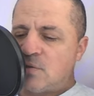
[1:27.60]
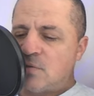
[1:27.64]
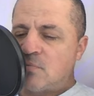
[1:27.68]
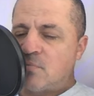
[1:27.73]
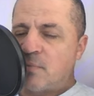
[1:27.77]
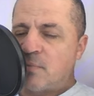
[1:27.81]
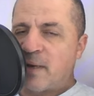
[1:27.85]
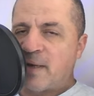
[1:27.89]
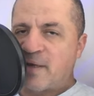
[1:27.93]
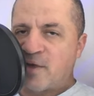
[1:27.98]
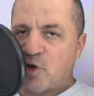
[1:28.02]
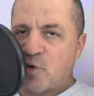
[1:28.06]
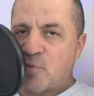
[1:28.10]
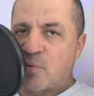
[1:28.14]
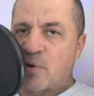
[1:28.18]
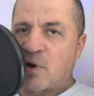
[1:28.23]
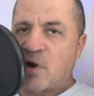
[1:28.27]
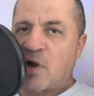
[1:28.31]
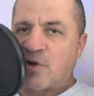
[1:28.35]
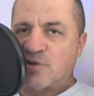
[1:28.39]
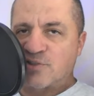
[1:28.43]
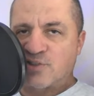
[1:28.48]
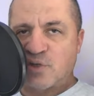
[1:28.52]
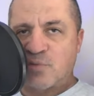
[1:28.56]
Mike
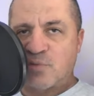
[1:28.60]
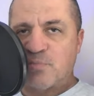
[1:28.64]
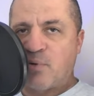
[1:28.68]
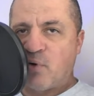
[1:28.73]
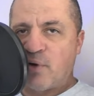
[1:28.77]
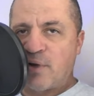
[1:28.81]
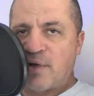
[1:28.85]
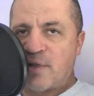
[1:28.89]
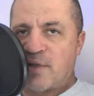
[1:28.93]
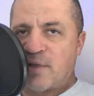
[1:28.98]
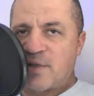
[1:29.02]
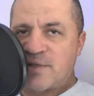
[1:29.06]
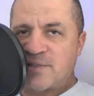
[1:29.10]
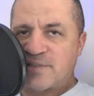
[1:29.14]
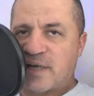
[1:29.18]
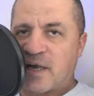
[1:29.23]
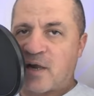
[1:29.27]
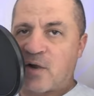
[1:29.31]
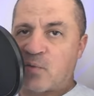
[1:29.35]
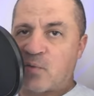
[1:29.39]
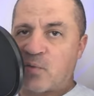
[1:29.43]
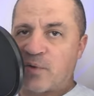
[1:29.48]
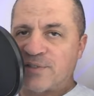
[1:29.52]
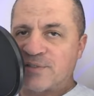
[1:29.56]
Gilbert also pointed this
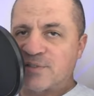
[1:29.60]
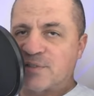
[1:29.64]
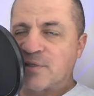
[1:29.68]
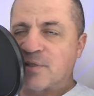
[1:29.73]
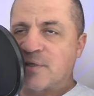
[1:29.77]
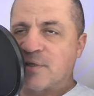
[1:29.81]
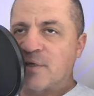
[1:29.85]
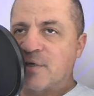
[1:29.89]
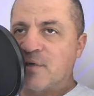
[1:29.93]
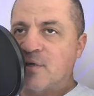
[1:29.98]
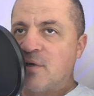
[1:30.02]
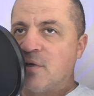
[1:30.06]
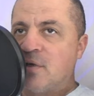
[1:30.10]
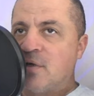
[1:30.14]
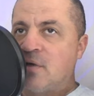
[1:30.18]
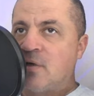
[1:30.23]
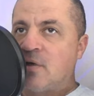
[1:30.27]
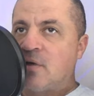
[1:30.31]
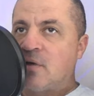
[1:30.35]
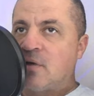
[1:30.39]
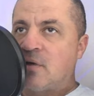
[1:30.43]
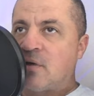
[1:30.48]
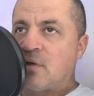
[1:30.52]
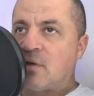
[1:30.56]
out recently,
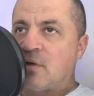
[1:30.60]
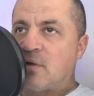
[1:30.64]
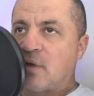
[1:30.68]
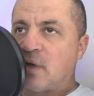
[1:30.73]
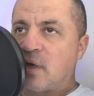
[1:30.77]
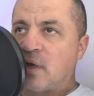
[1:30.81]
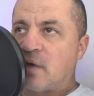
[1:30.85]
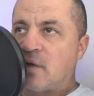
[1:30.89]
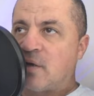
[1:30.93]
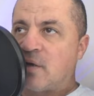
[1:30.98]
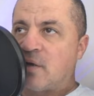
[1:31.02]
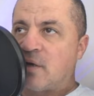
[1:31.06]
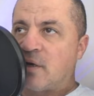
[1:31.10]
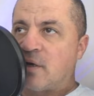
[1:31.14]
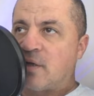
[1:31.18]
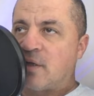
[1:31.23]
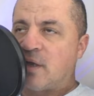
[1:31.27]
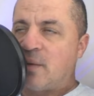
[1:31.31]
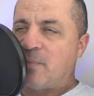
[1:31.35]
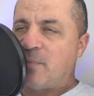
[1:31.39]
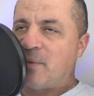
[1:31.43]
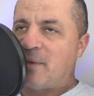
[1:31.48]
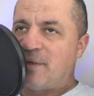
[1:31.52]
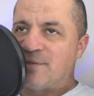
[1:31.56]
and uh,
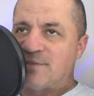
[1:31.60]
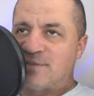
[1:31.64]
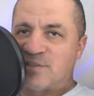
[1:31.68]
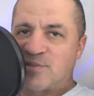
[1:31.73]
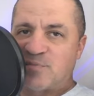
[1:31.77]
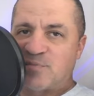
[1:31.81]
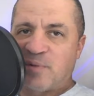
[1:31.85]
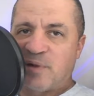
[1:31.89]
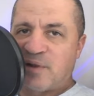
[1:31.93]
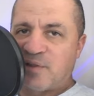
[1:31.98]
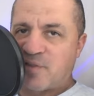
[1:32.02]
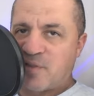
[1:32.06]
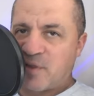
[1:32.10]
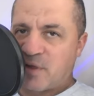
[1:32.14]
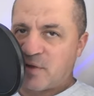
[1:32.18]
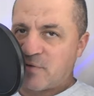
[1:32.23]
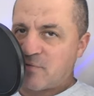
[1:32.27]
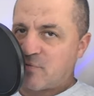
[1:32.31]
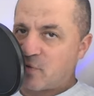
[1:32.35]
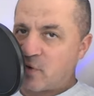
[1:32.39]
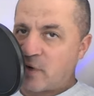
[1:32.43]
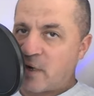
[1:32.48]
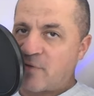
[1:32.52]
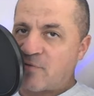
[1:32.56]
I mean this has been a thing
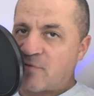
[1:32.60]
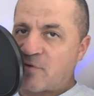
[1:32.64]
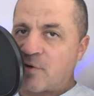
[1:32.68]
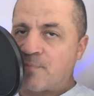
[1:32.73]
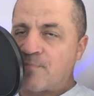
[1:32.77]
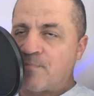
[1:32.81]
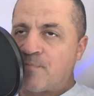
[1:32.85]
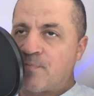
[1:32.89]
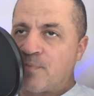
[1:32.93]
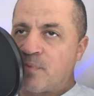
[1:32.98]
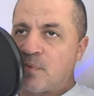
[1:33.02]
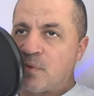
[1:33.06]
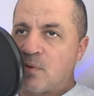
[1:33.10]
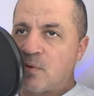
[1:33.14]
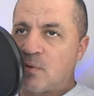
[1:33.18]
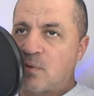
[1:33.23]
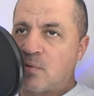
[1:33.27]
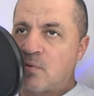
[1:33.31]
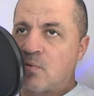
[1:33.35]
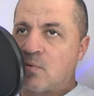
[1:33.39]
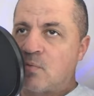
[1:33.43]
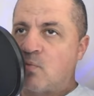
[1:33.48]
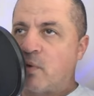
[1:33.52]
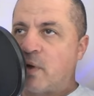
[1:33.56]
forever.
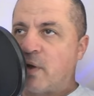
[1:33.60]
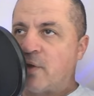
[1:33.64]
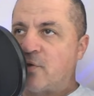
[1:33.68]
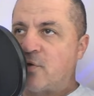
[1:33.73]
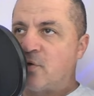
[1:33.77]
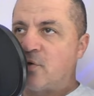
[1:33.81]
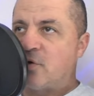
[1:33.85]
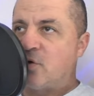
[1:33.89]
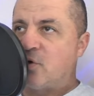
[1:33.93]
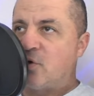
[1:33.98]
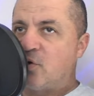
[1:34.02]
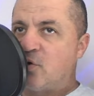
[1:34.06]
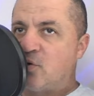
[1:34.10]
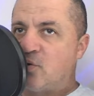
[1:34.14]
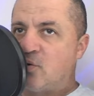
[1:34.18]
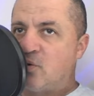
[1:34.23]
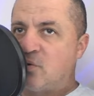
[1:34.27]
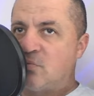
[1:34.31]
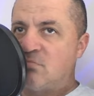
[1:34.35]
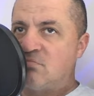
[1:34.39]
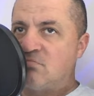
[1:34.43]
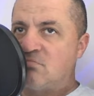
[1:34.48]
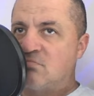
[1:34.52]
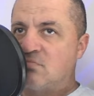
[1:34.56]
Whether
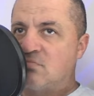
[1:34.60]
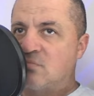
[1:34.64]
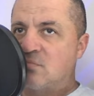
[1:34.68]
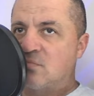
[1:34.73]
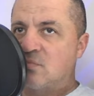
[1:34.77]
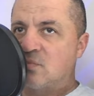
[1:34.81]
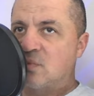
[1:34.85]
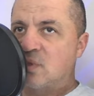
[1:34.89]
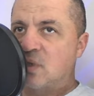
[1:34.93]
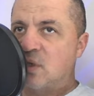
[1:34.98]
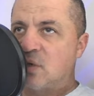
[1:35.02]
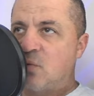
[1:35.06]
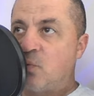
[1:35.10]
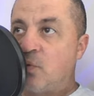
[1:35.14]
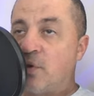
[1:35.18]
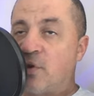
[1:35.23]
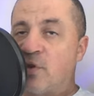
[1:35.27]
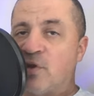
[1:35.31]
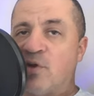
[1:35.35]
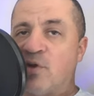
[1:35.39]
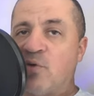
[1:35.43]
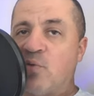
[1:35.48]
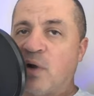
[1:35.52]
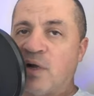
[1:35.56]
you
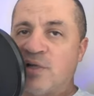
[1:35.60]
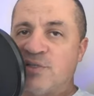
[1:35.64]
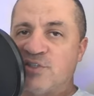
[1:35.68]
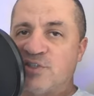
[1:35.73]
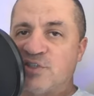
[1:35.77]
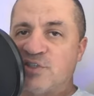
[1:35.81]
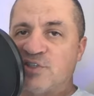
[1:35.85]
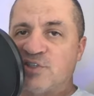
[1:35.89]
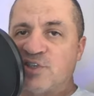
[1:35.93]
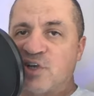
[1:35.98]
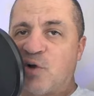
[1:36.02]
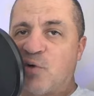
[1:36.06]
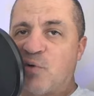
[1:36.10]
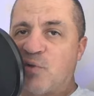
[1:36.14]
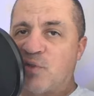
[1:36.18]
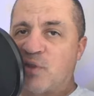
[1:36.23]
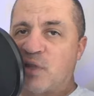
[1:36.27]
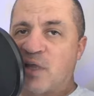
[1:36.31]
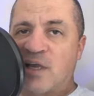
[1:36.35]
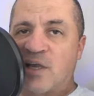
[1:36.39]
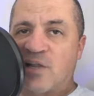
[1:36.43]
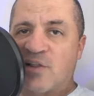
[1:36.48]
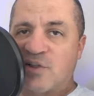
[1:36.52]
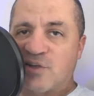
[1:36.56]
whether you watch a show and
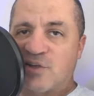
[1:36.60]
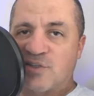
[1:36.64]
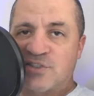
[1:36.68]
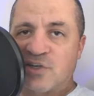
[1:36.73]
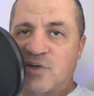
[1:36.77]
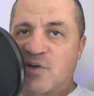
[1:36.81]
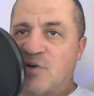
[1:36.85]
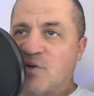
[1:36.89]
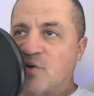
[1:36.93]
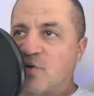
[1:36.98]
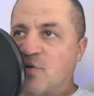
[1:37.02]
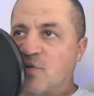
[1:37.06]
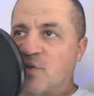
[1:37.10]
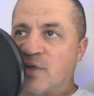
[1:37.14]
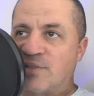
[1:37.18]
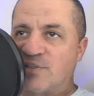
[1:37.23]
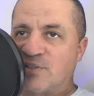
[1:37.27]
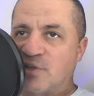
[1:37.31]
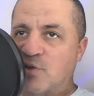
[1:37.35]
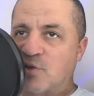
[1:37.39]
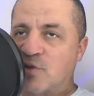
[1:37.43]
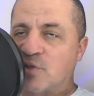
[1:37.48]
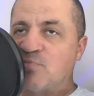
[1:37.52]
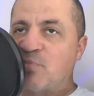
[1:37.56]
think it looks good or
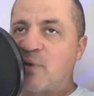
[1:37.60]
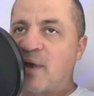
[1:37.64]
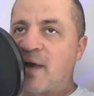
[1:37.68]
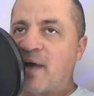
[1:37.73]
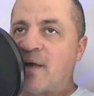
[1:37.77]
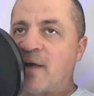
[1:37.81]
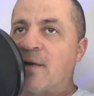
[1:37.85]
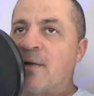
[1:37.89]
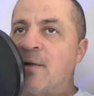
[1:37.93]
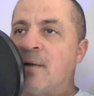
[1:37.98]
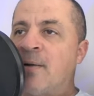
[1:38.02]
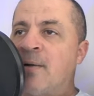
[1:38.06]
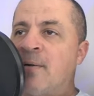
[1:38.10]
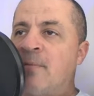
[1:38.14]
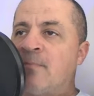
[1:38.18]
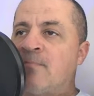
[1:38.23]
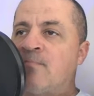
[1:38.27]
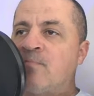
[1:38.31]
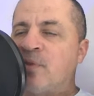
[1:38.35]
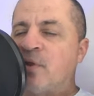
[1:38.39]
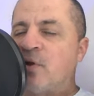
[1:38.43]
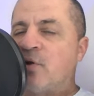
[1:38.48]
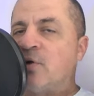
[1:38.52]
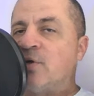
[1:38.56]
thinks it looks bad,
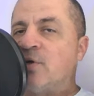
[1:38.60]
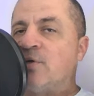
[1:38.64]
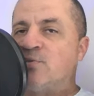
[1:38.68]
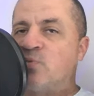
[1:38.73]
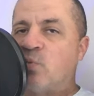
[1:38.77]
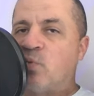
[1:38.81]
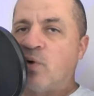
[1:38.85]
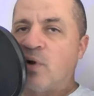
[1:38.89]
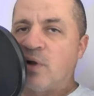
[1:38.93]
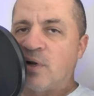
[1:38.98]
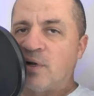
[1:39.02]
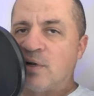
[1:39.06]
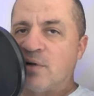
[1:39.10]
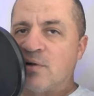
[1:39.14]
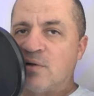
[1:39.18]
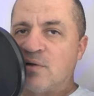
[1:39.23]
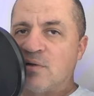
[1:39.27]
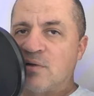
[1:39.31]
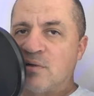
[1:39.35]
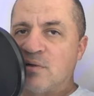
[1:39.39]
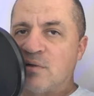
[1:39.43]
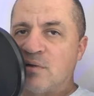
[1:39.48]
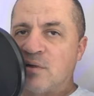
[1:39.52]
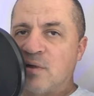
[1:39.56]
there is one
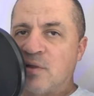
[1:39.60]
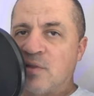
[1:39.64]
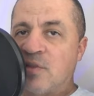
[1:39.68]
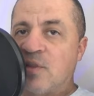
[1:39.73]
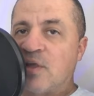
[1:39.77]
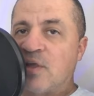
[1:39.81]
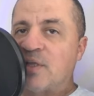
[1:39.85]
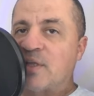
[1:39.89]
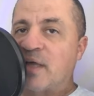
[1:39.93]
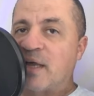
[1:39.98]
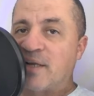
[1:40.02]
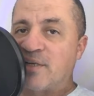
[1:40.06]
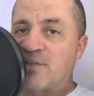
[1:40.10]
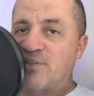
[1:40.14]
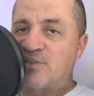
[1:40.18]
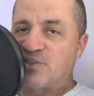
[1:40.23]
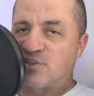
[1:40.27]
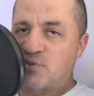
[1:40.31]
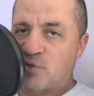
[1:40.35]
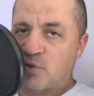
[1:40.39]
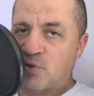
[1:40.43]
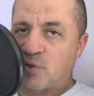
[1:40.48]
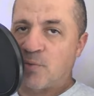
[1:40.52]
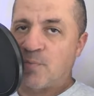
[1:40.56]
thing that is
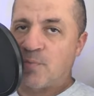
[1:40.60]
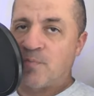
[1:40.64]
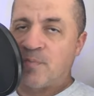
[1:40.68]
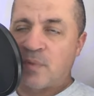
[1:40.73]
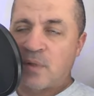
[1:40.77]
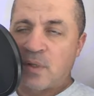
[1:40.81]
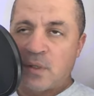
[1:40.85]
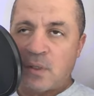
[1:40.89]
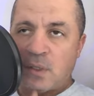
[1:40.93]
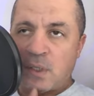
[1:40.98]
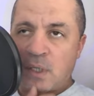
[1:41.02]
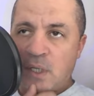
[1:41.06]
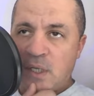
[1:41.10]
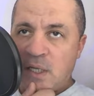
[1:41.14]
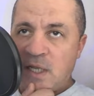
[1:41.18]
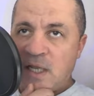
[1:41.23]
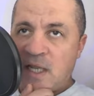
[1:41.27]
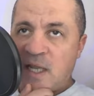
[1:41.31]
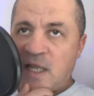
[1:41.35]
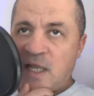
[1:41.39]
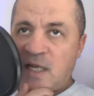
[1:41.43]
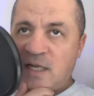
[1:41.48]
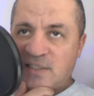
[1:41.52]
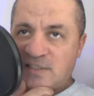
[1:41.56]
true,
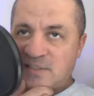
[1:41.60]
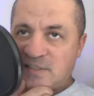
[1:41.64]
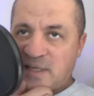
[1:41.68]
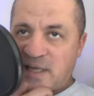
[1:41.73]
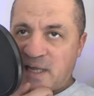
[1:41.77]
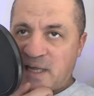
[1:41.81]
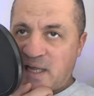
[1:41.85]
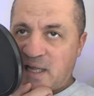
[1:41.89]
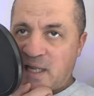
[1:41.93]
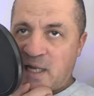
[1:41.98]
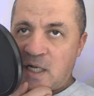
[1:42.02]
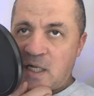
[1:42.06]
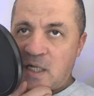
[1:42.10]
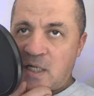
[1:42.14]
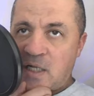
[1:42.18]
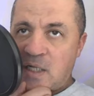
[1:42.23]
and is that